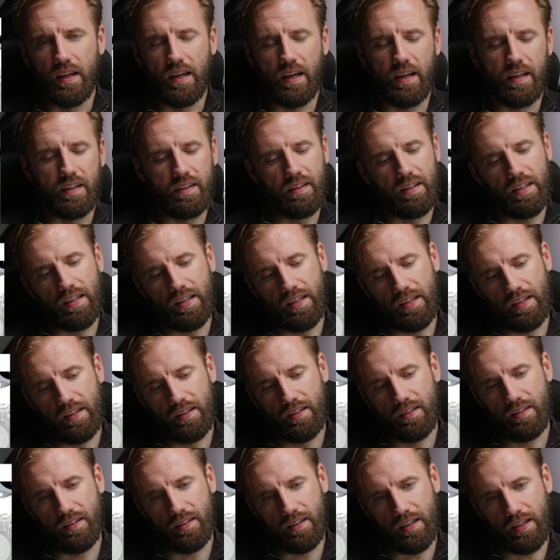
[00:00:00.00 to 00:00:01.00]
and the
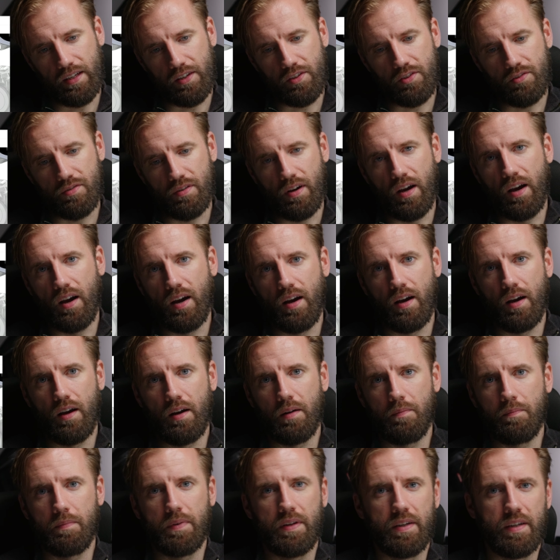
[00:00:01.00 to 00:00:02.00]
extra
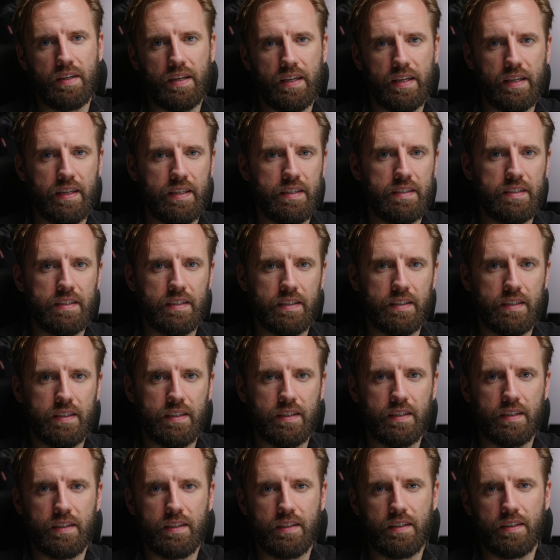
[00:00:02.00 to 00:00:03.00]
arm, and
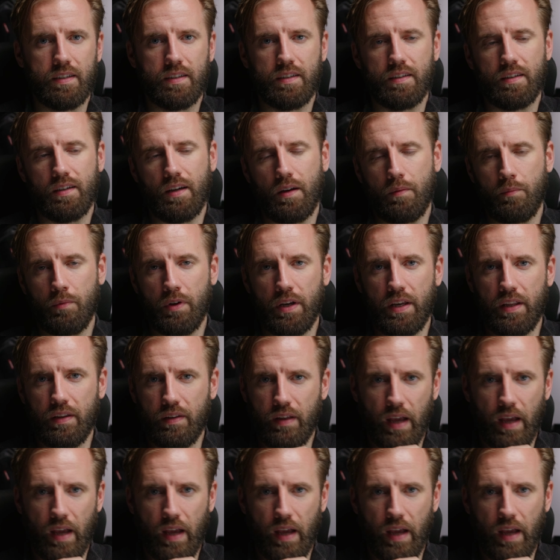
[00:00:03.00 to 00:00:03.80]
I'm really